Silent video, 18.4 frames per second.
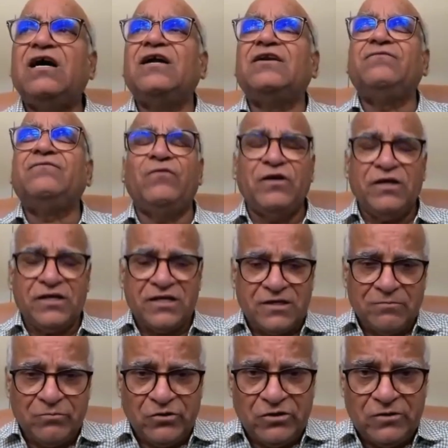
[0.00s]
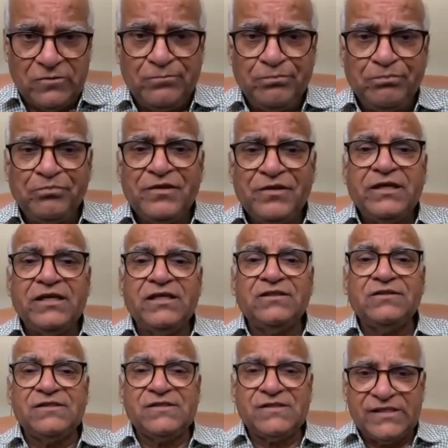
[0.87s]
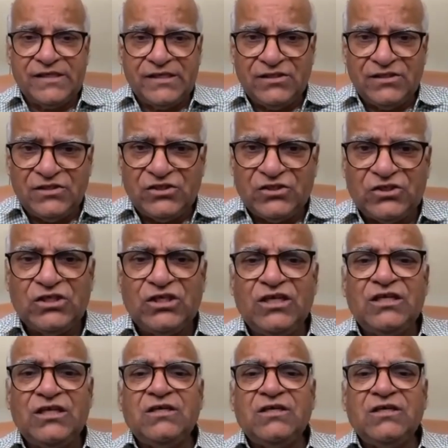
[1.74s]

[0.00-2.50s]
unworkable, in the sense